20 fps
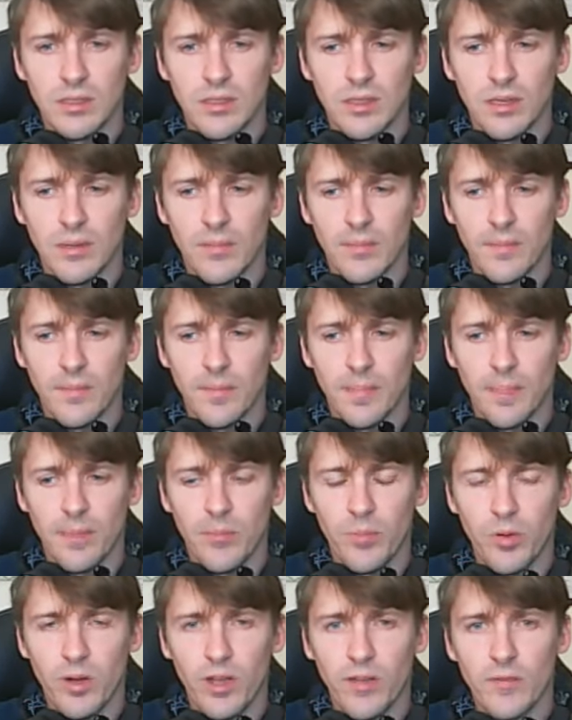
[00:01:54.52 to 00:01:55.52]
um,
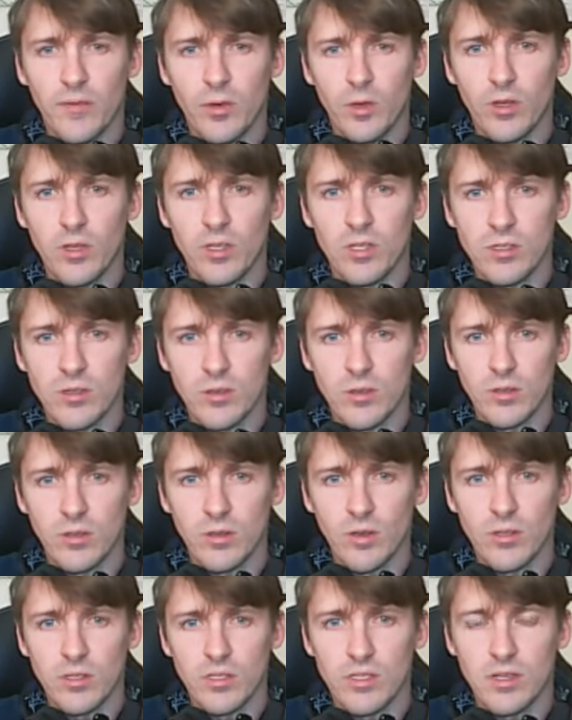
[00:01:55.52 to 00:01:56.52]
put our focus on
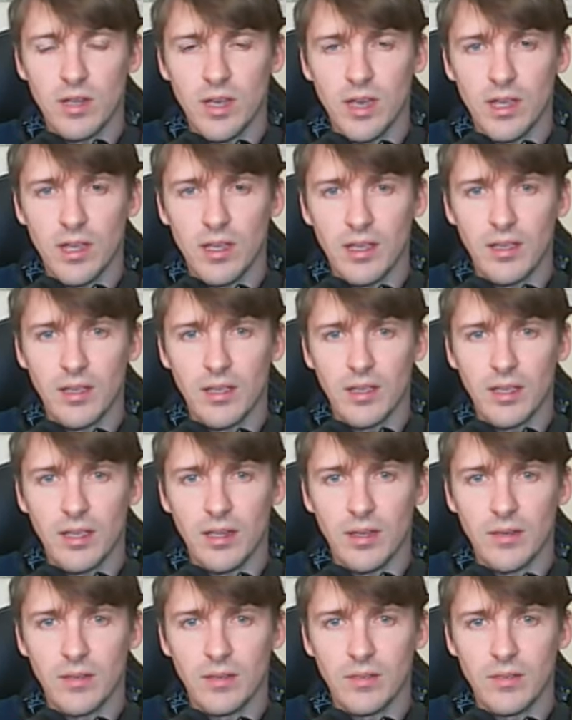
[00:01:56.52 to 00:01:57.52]
God today,
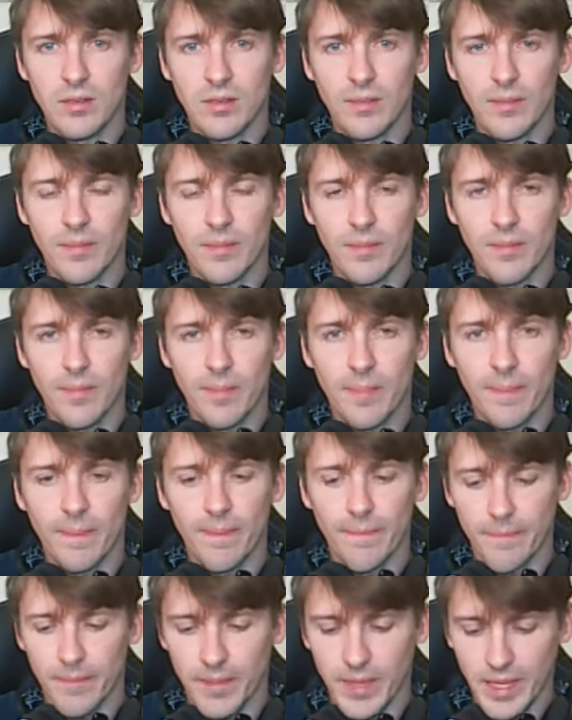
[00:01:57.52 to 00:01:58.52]
and
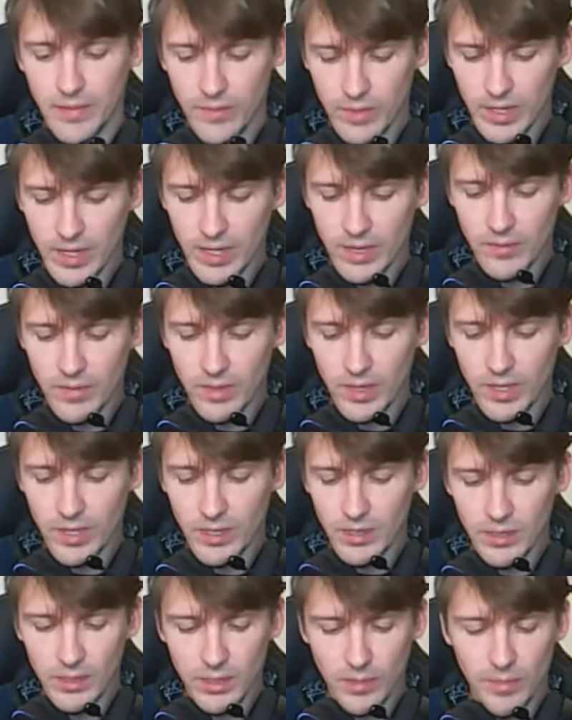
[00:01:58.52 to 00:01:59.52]
even have like
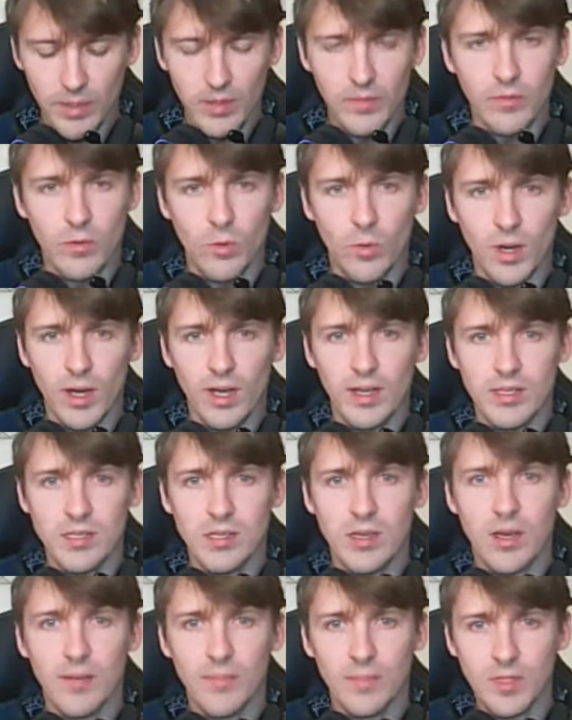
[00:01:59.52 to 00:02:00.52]
a bit of quiet
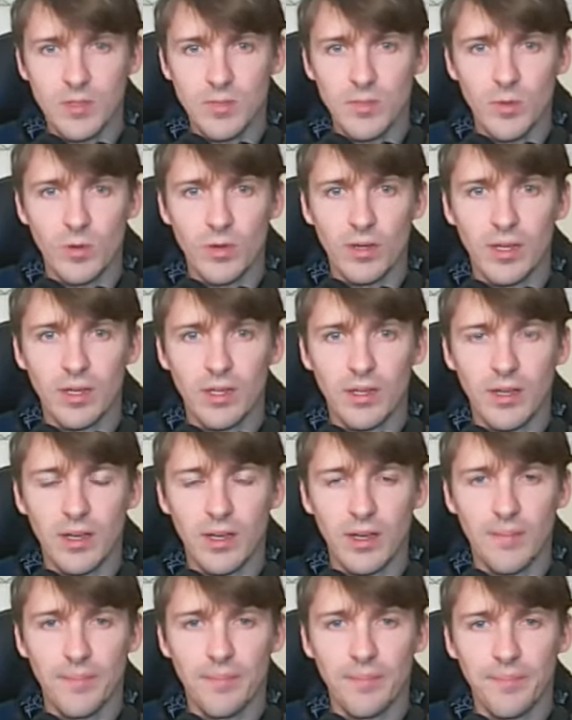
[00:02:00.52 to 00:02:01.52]
time this morning,
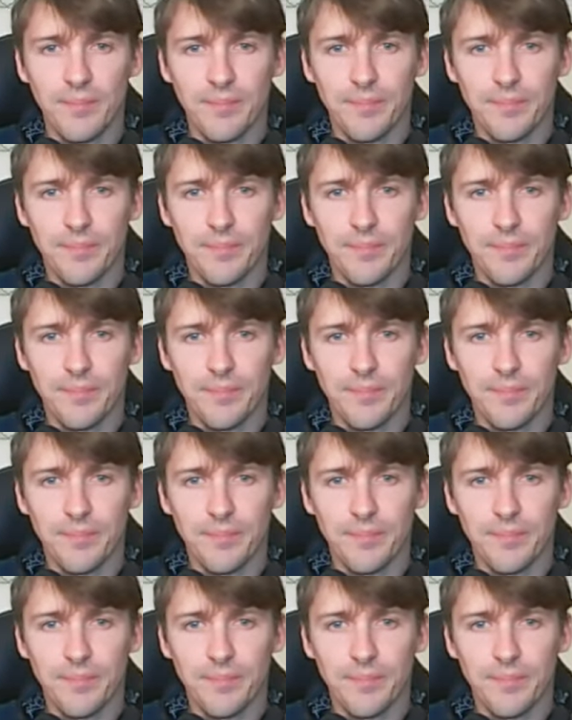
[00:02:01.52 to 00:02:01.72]
um,